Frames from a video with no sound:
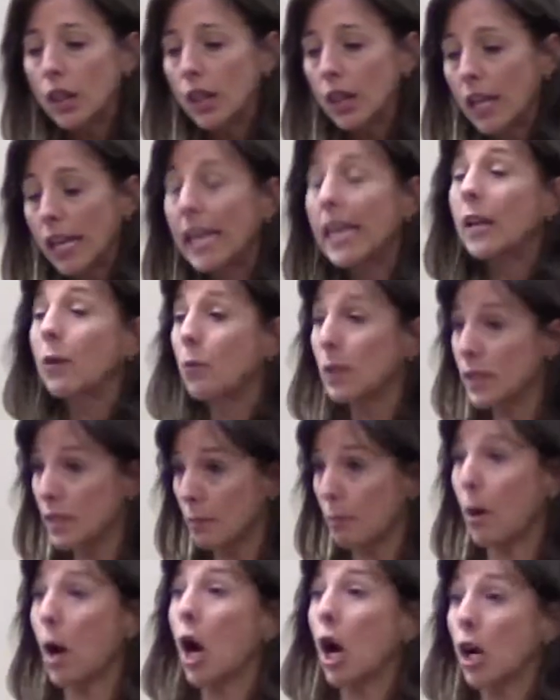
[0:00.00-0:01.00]
He was
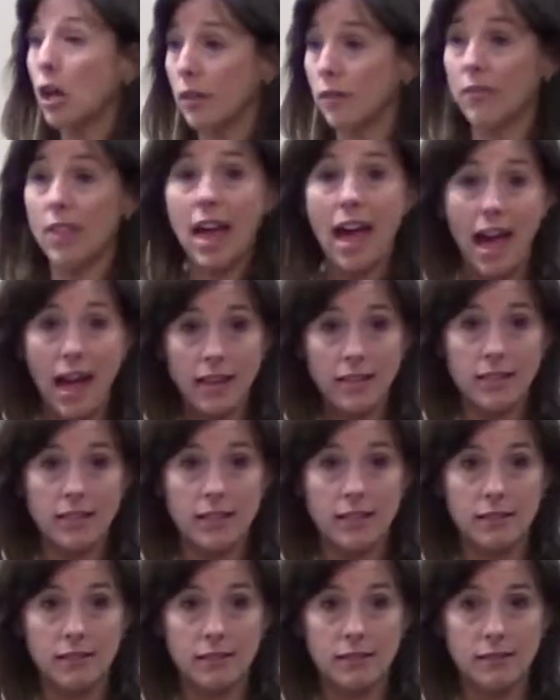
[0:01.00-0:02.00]
a part of that.
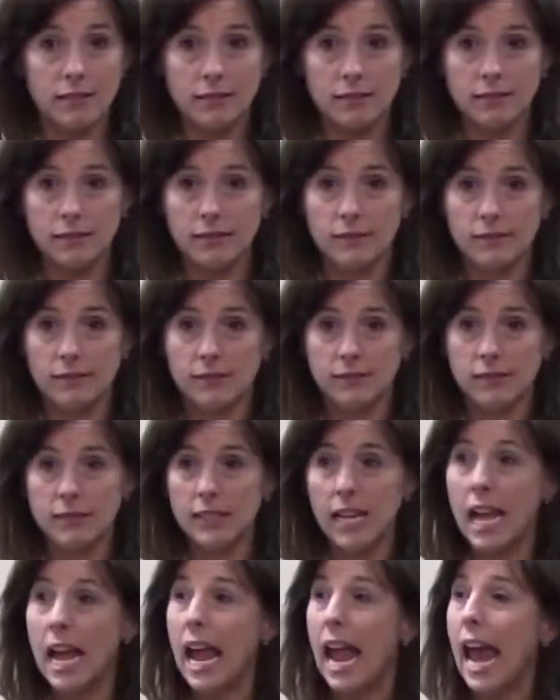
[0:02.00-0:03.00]

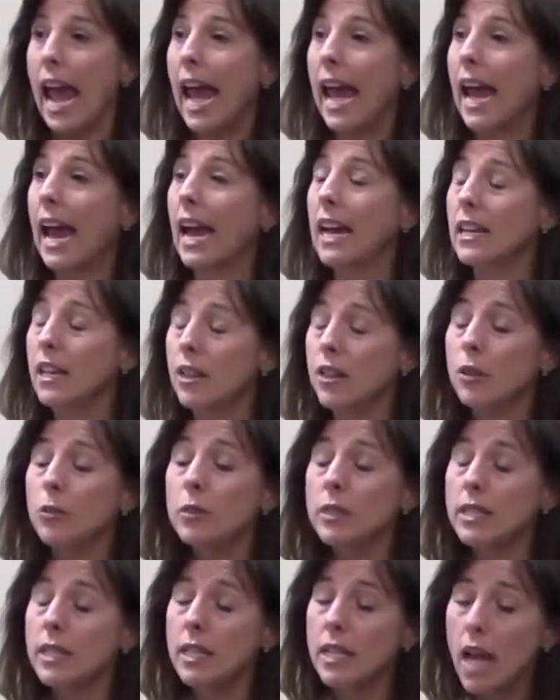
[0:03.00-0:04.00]
And there
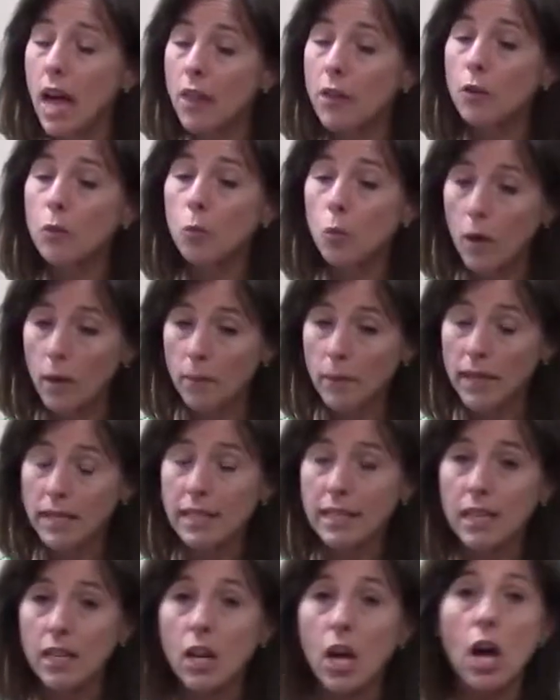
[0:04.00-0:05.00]
was another
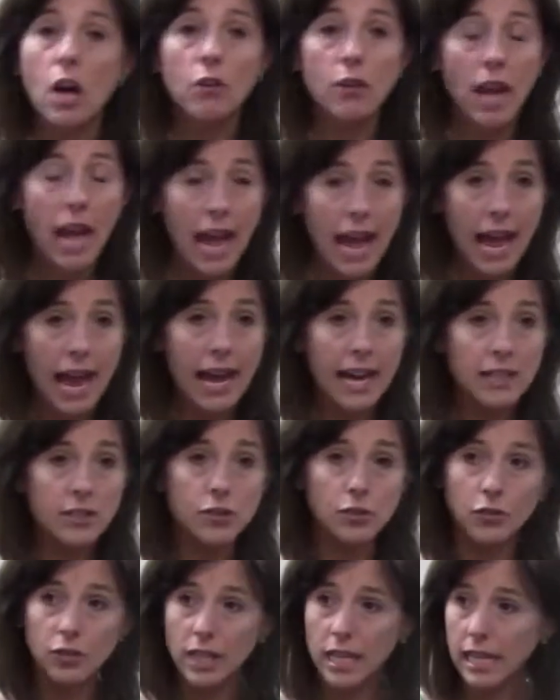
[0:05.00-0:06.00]
woman, Nikona
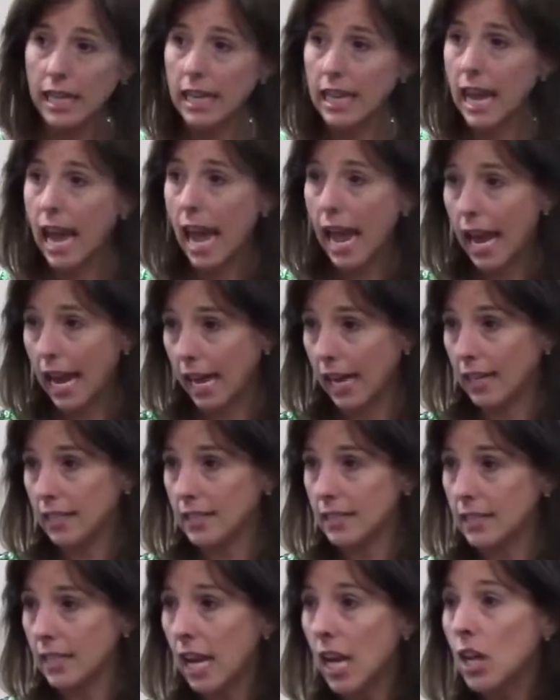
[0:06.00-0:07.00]
Hayes or Nikki
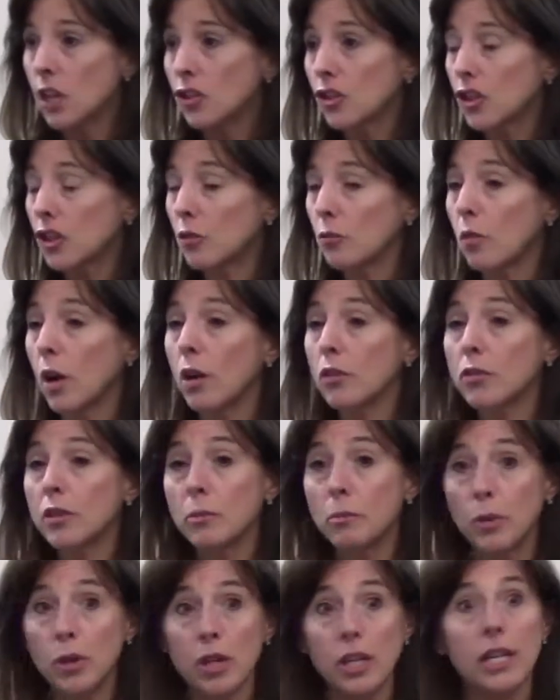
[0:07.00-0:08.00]
Hayes. She wrote
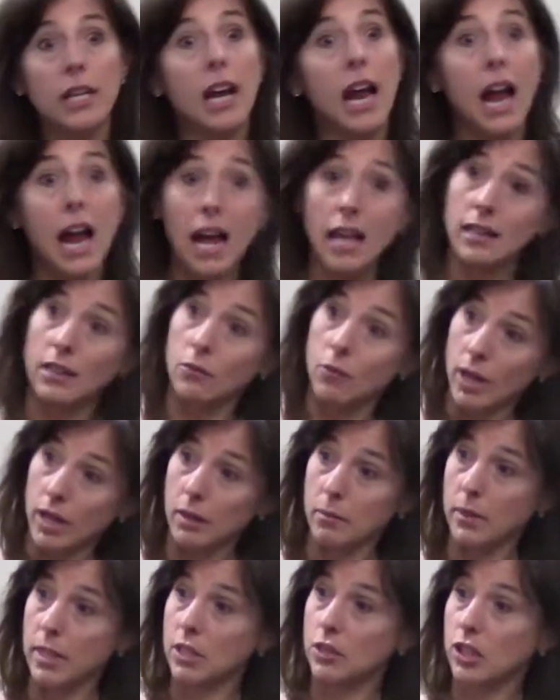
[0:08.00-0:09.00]
the book, and I highly
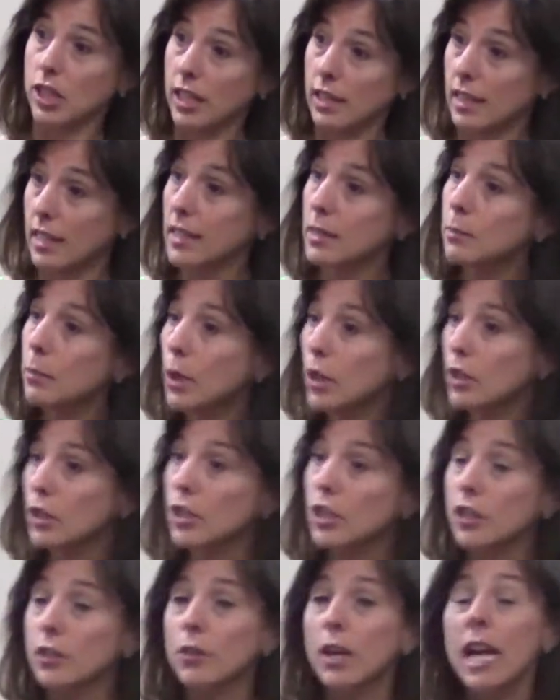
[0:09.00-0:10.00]
recommend you get this book
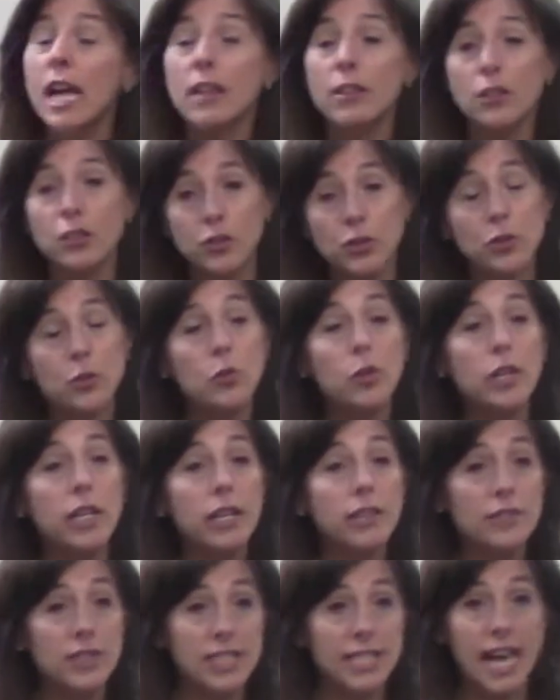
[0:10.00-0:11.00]
too, The
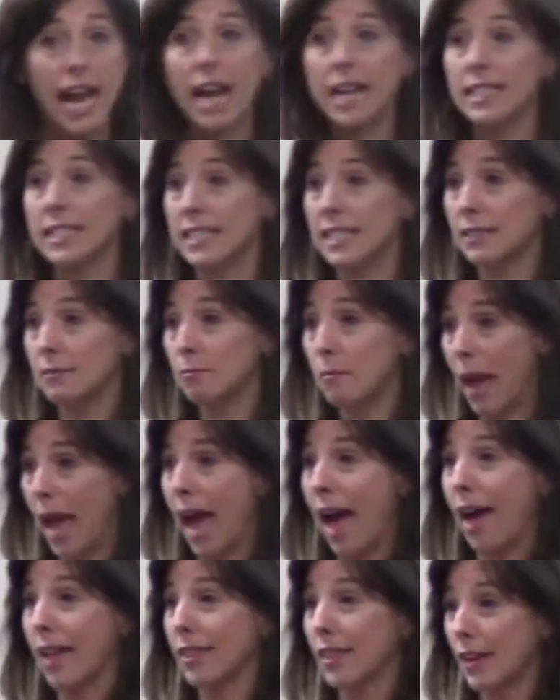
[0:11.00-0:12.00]
Story of Saxon
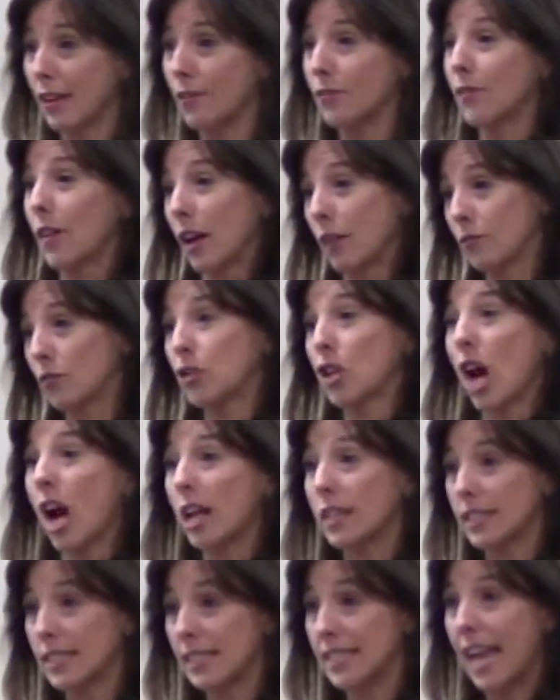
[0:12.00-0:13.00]
Math, of
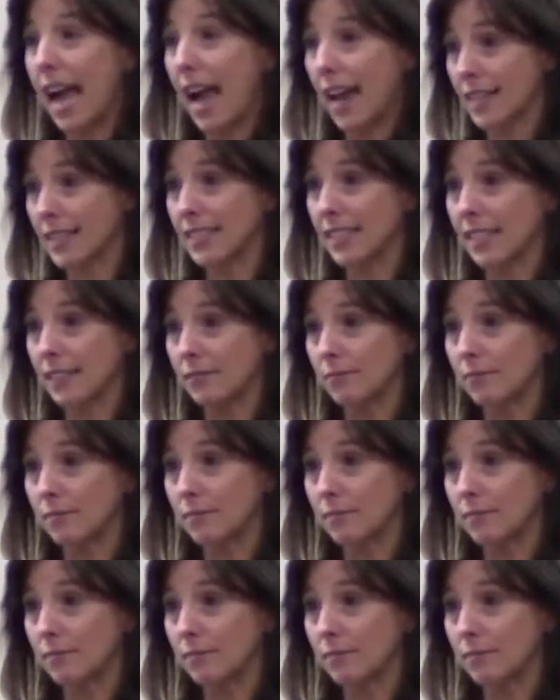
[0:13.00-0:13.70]
John Saxon.